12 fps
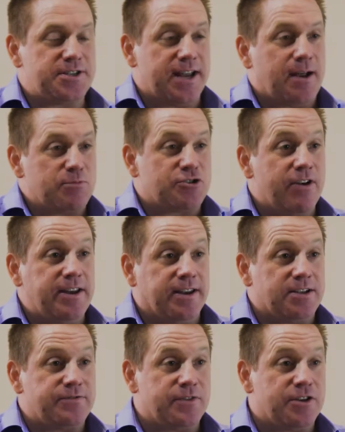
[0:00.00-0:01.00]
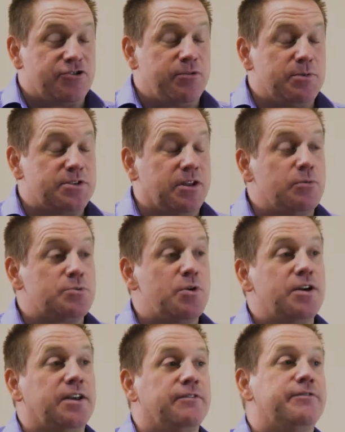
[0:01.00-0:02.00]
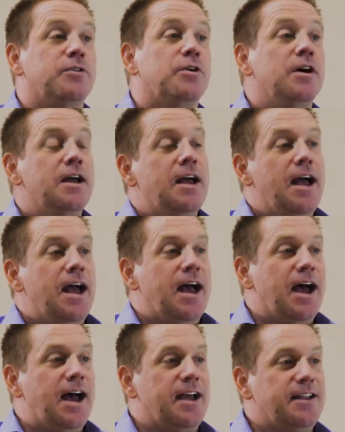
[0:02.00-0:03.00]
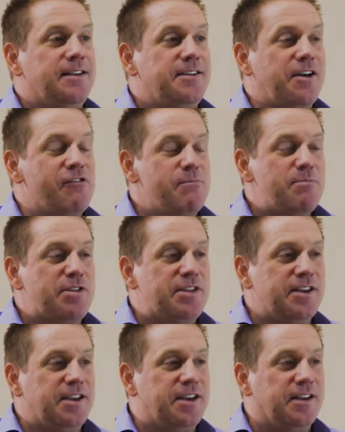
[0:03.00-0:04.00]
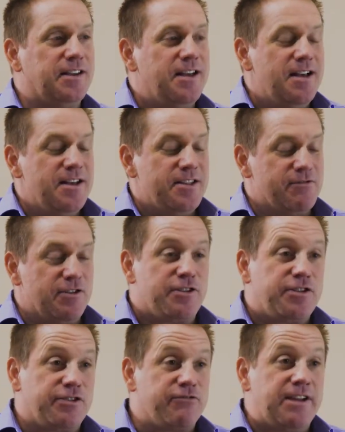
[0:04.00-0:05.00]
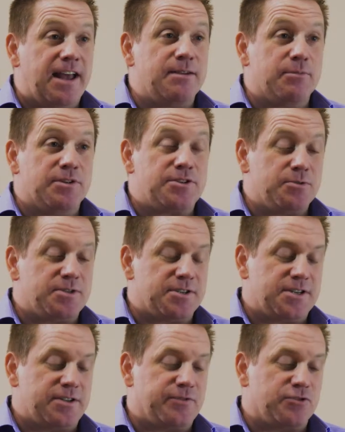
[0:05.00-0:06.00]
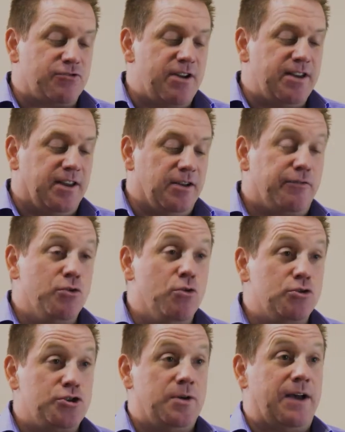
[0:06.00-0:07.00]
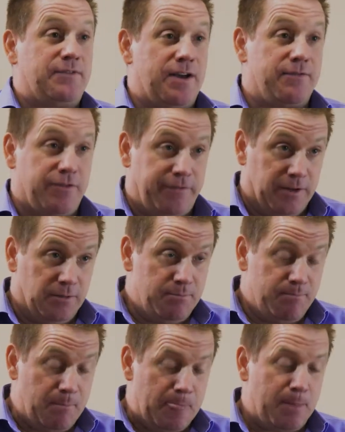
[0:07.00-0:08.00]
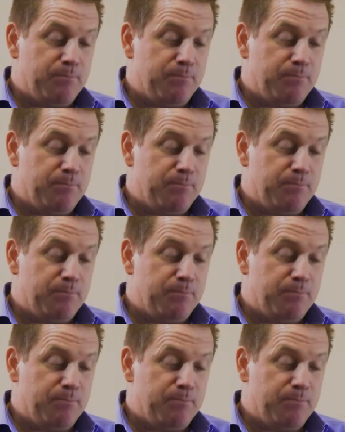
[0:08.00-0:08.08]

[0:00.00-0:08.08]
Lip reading: up screenings for the distributor that I was working for. And I remember thinking there were three elements to a successful screening. Of course, you have to have the film.